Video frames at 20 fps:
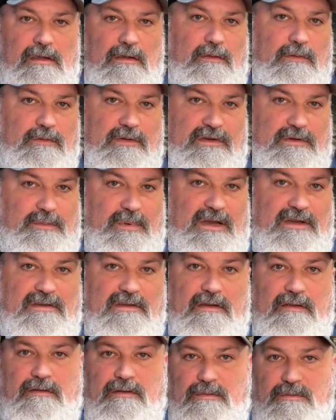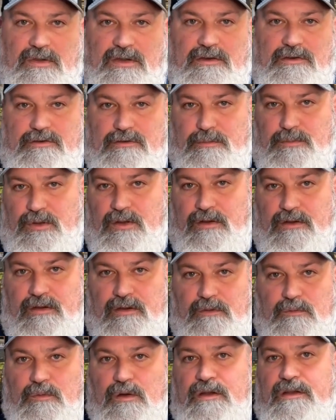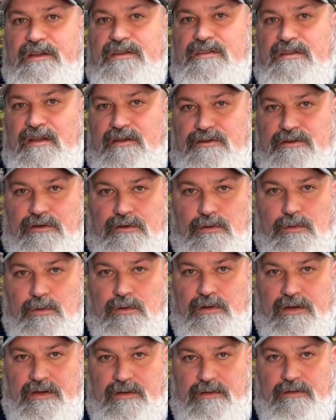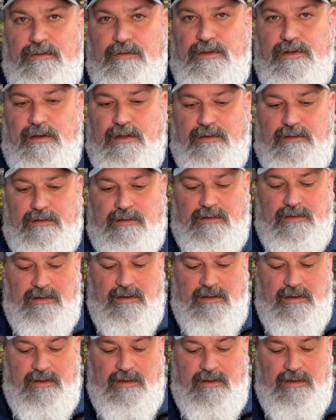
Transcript: which basically means you're plugging one extension cord into another.